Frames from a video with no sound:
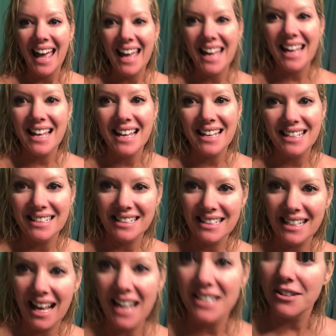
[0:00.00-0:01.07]
and
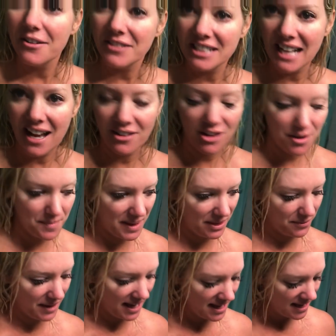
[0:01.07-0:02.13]
I do have a towel on, by
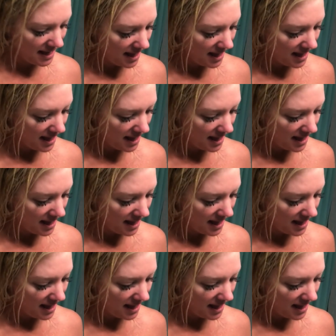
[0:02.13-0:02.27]
the way.